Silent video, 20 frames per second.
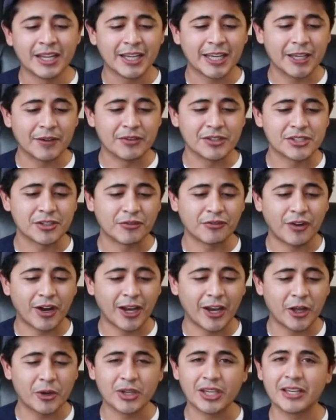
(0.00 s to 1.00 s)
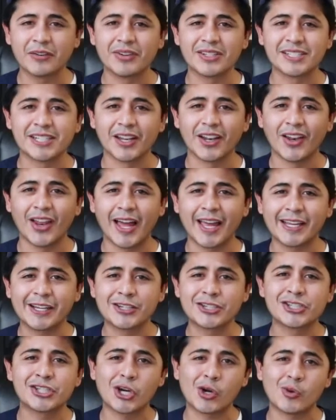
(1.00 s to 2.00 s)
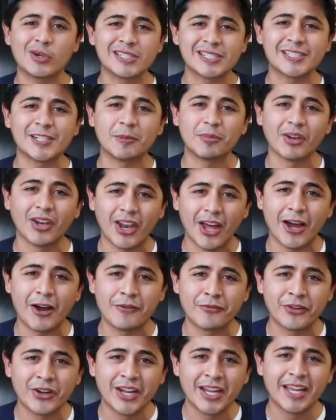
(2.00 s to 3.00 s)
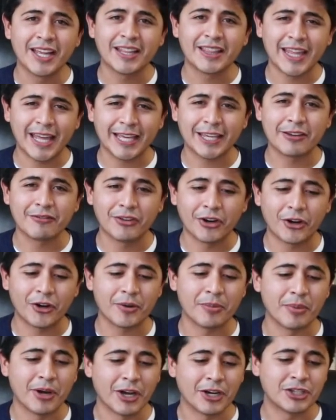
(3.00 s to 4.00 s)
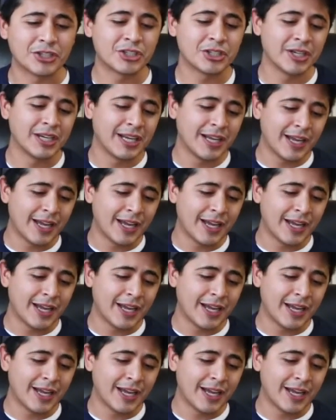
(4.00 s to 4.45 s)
Give us a follow, give us a like, show us some love. Thank you very much.